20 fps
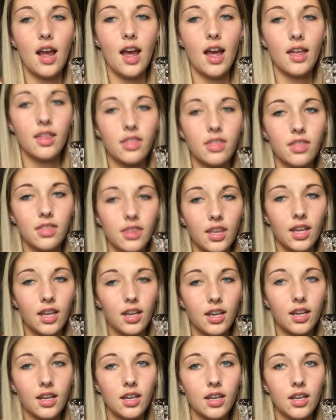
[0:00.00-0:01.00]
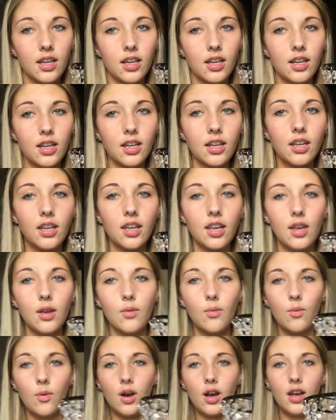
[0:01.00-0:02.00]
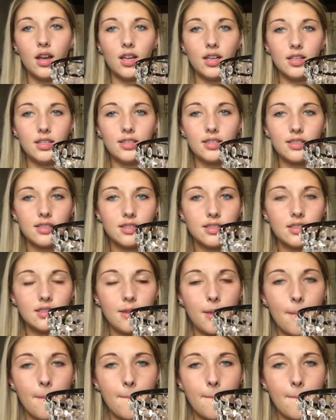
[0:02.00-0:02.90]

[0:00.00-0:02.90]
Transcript: I think it was